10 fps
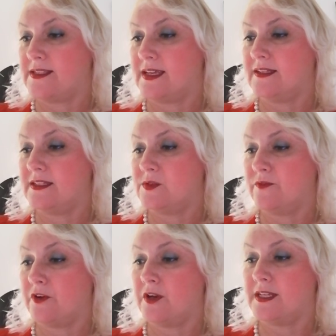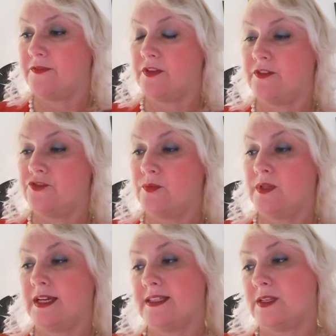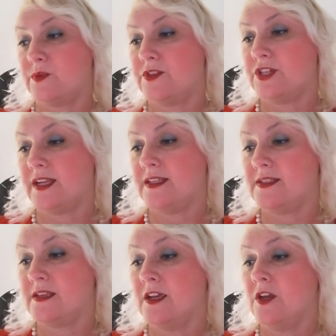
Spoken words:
tended to avoid after the trouble I'd had with Janice,